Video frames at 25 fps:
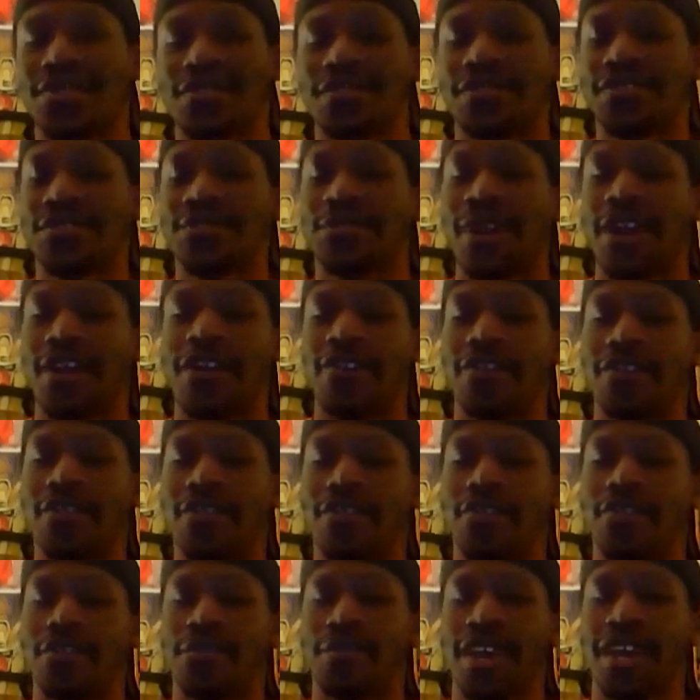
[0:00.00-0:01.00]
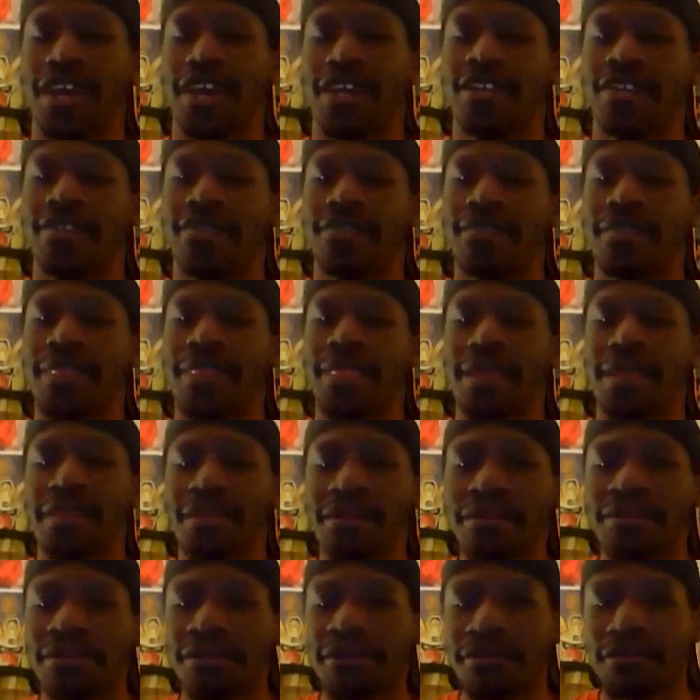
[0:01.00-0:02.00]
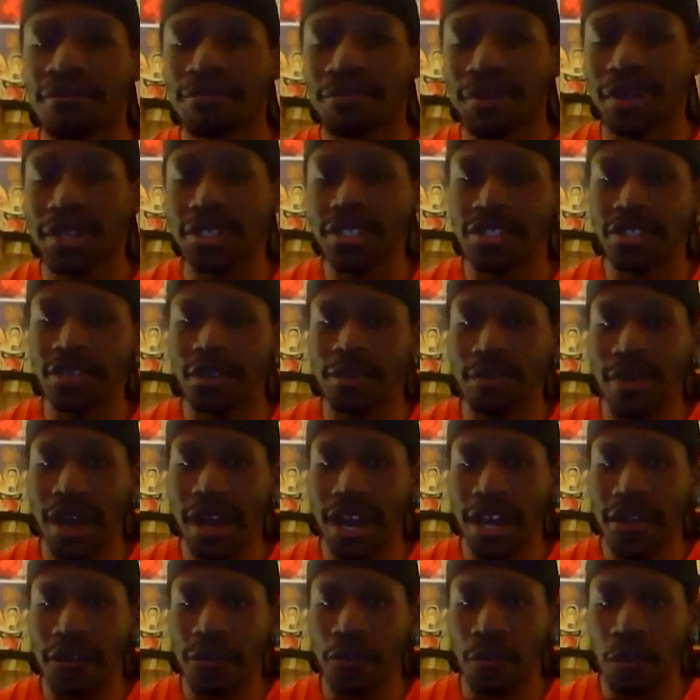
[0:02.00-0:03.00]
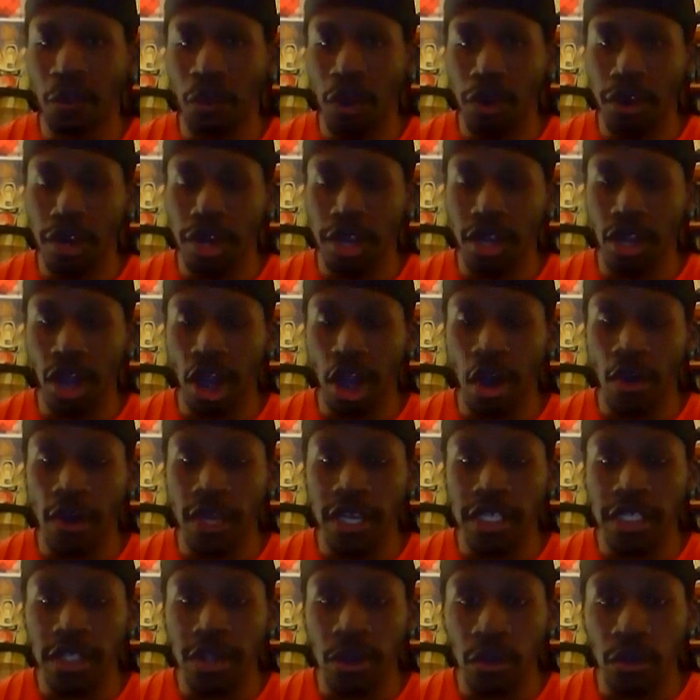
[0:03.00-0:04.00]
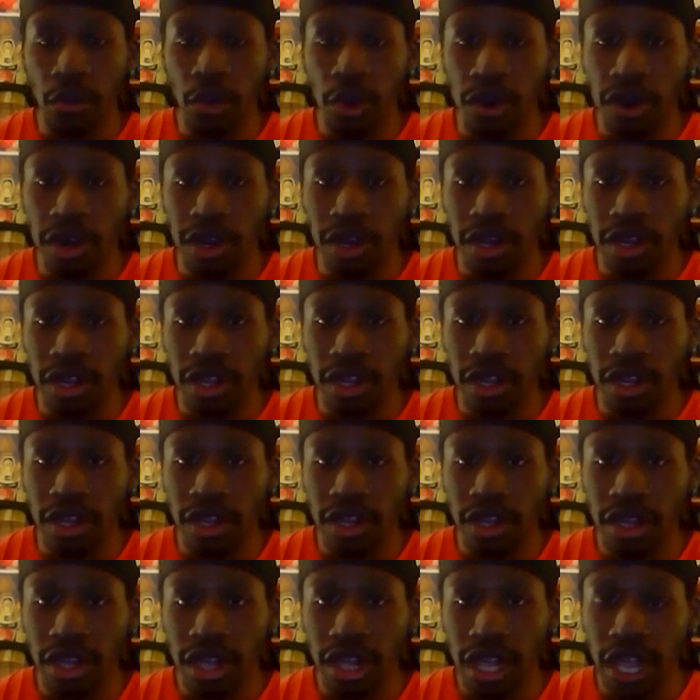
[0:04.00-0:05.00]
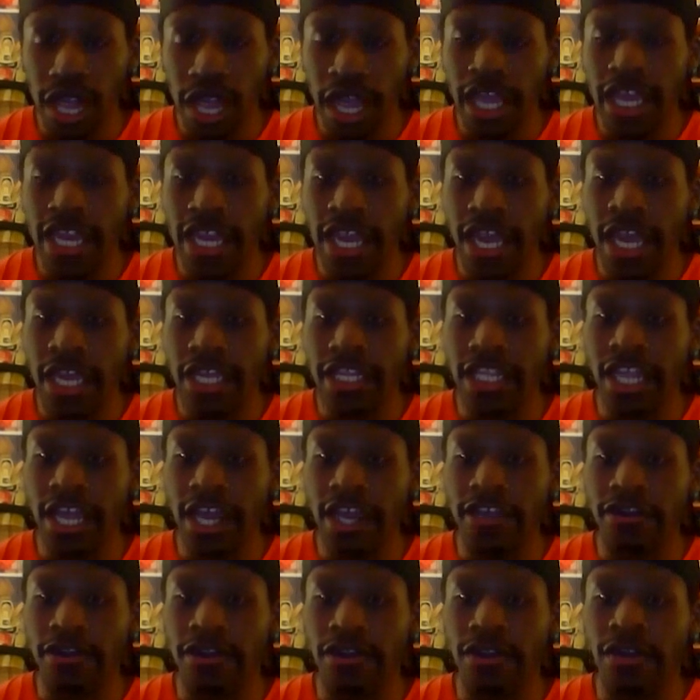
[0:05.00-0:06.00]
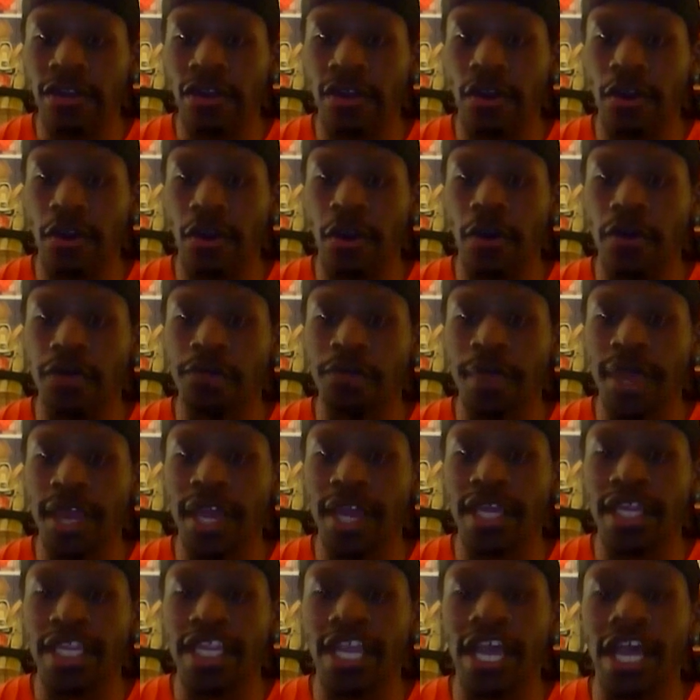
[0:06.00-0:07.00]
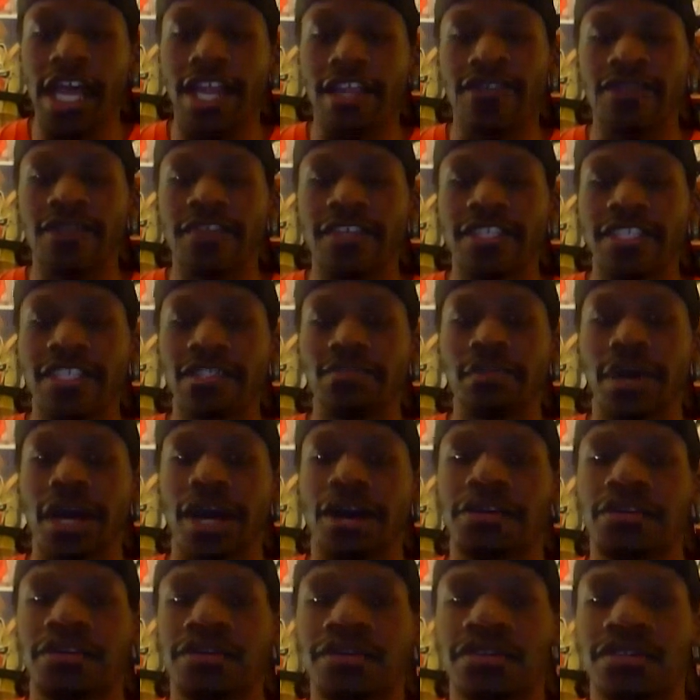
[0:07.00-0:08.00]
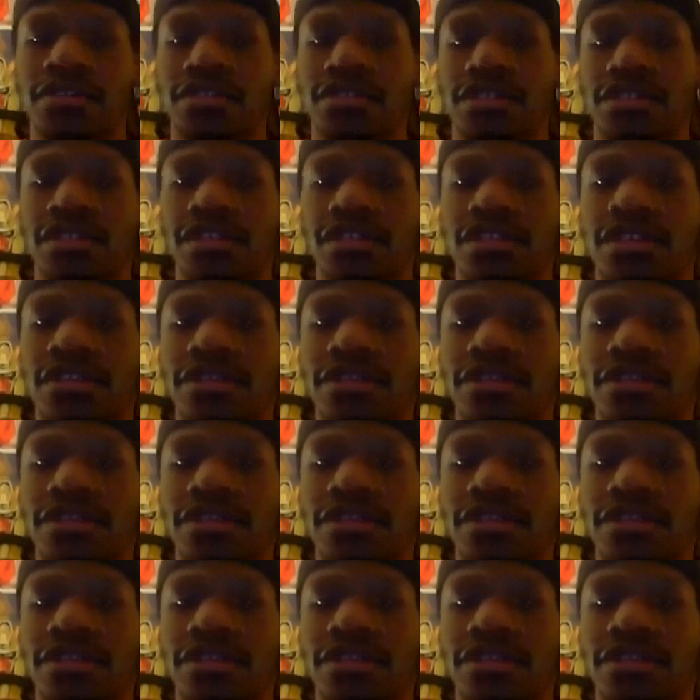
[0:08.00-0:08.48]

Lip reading: with his pirate crew, man. Prisoner Mind Warden. Oh, he's the warden. And headliner. Old maid. Elephant smile user.